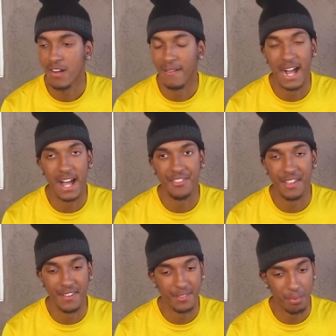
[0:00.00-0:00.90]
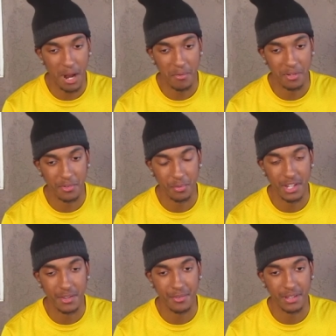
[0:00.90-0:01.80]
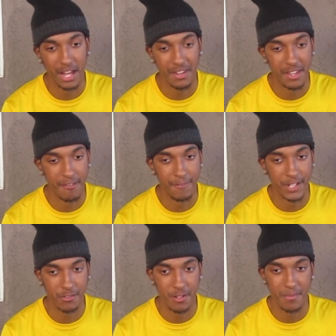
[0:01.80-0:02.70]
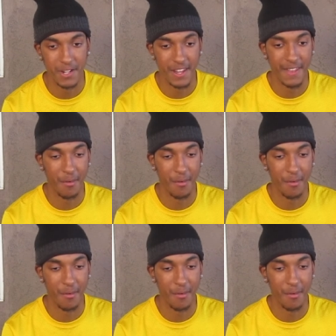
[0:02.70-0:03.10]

like I said, this is probably the sweetest goddamn victory Monday